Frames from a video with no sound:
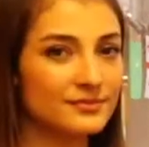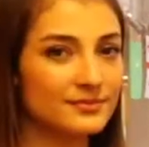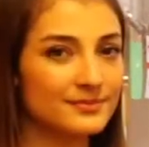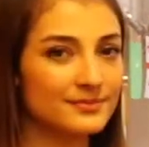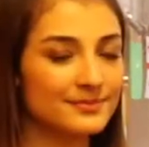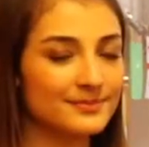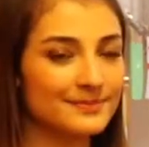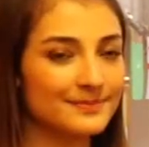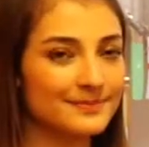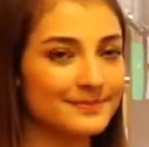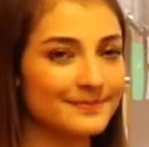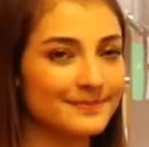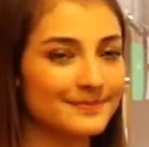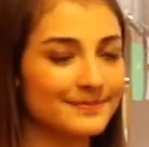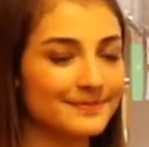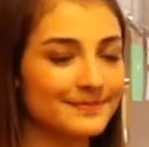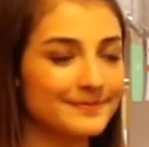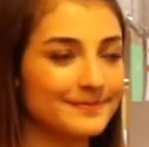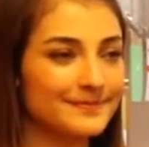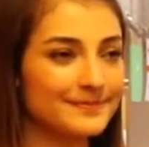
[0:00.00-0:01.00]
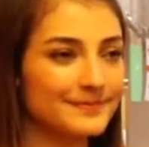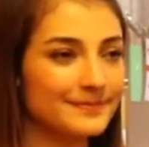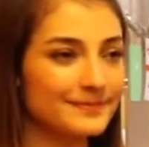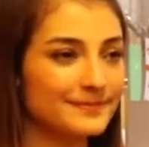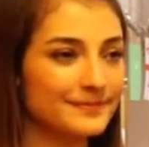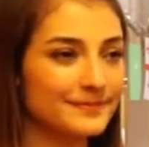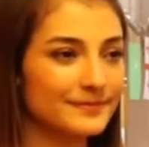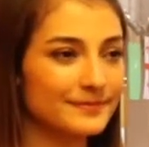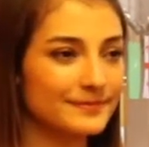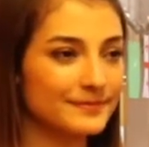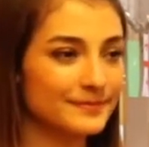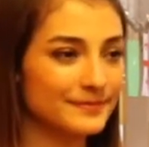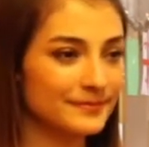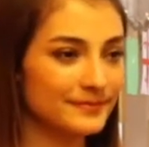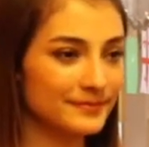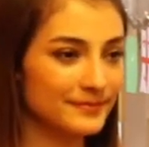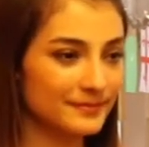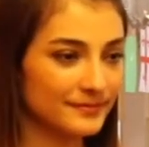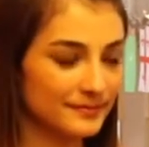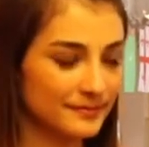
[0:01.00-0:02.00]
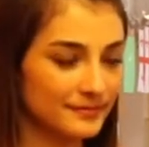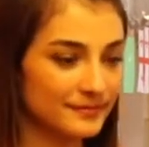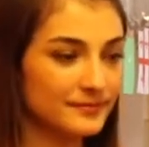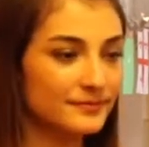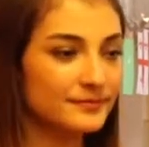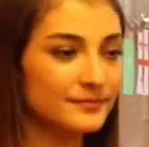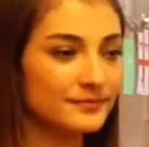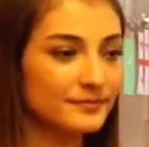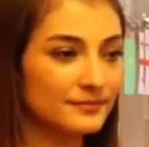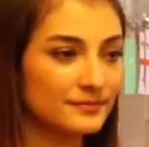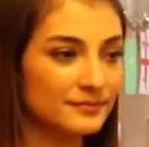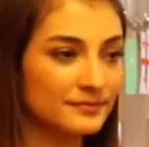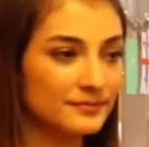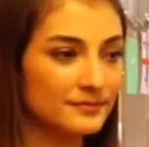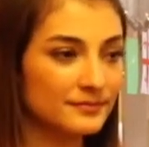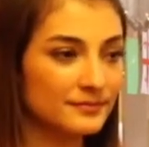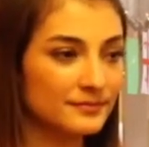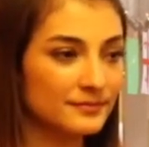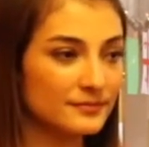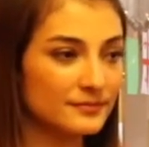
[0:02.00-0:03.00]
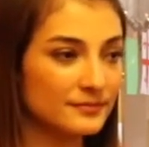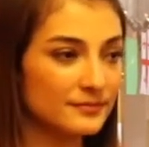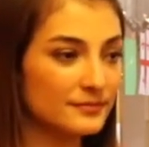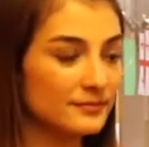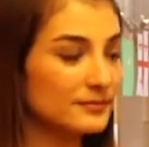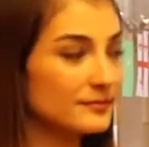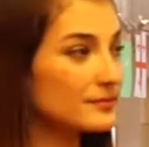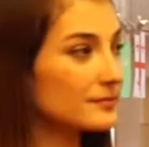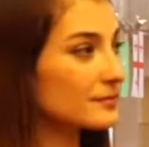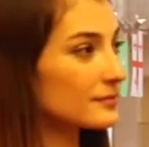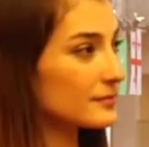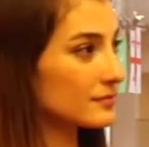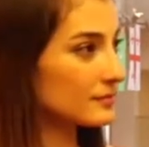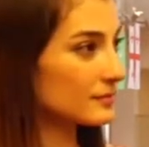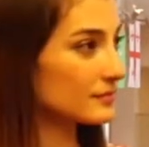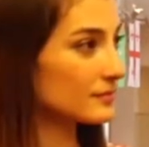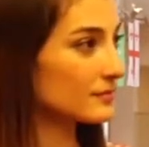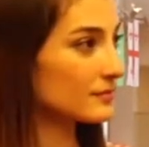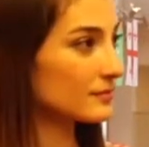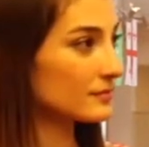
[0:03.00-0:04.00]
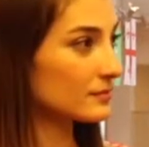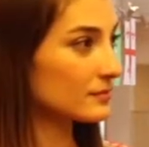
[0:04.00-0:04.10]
No words are spoken by the person on screen.